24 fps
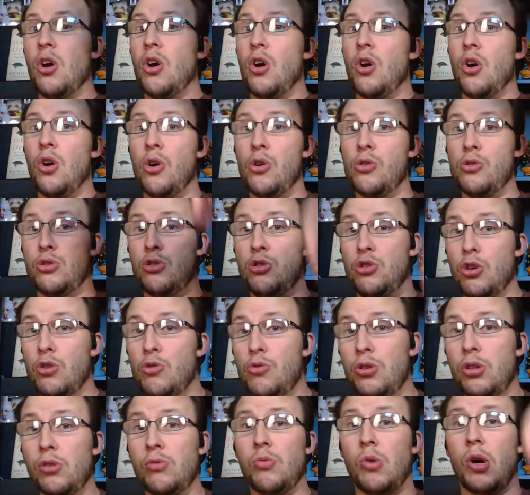who do
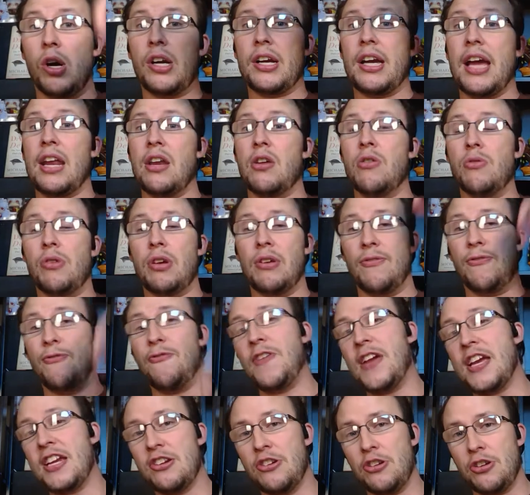the work and who can
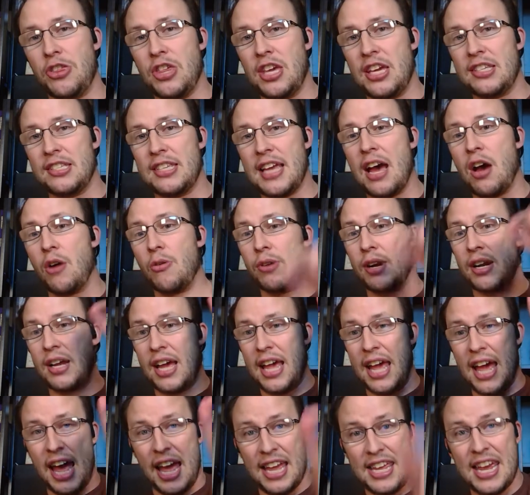figure things out.
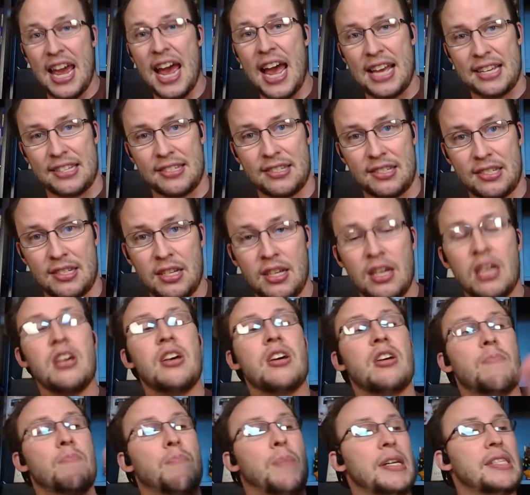Yes,
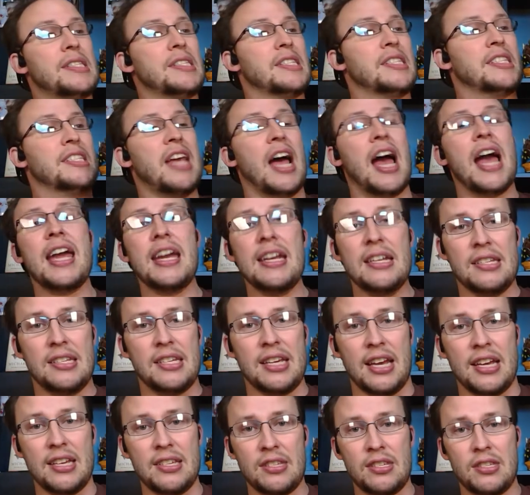but
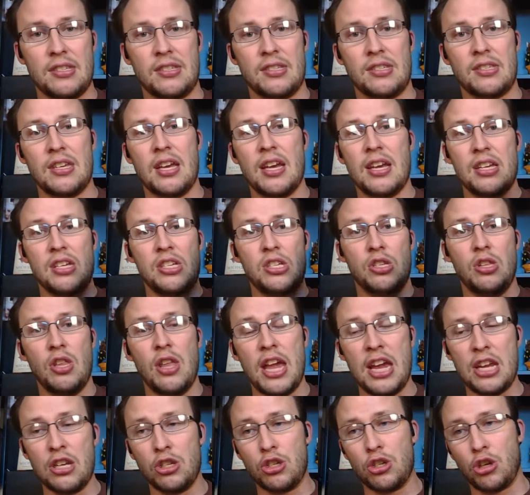scientists
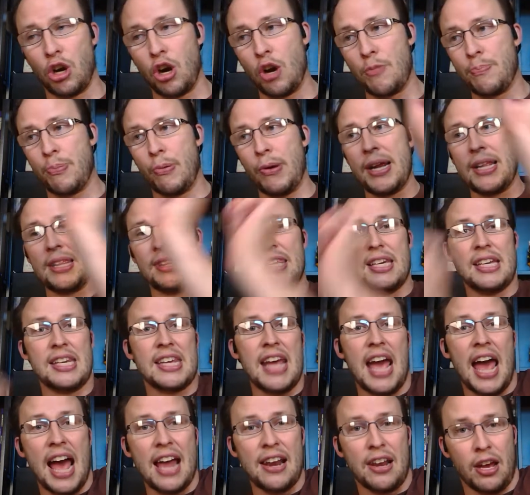interpret the
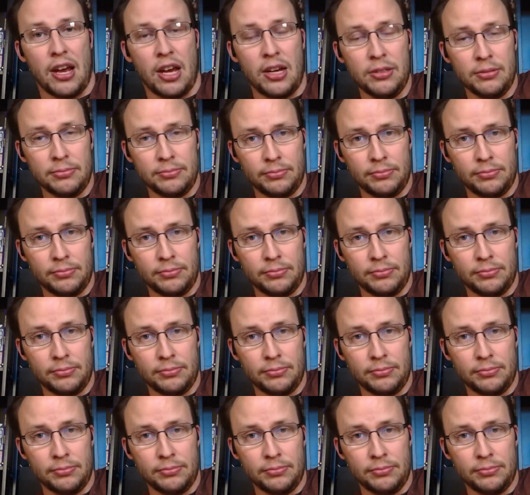data.